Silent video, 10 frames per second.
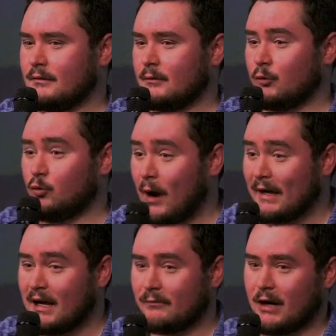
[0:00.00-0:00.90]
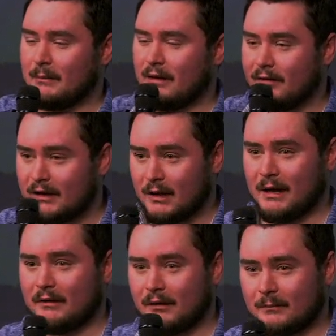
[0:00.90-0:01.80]
Right after, I mean, think
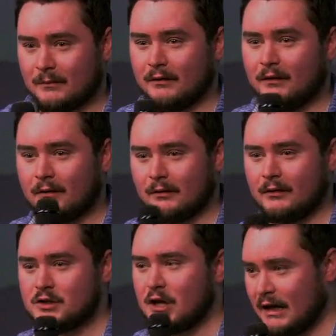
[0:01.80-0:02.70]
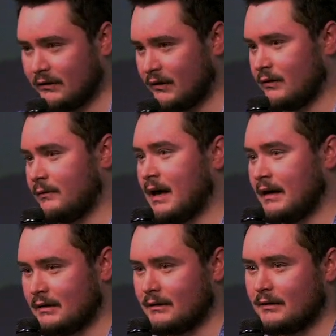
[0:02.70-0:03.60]
about the chances of that.
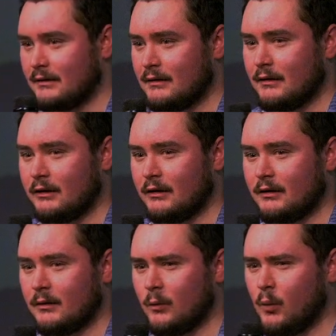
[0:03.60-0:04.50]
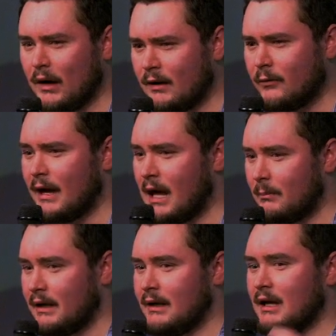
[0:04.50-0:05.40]
Whatever
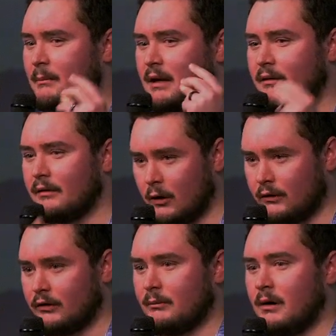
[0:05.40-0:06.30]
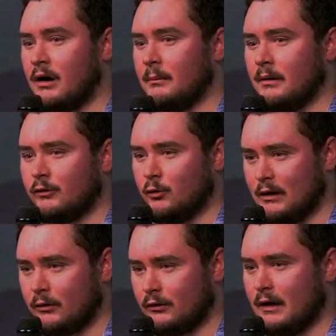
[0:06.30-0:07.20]
happened to him, and there's his mom. 3
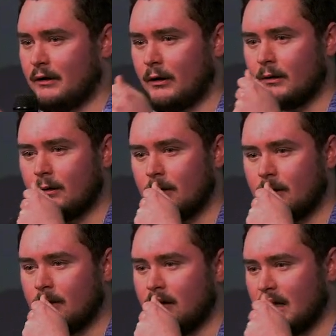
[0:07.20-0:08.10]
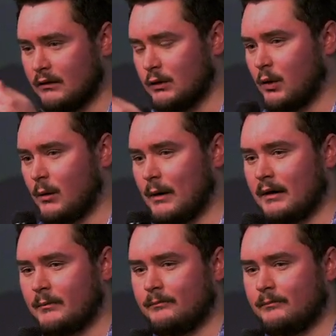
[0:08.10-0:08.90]
years later, in the doorway.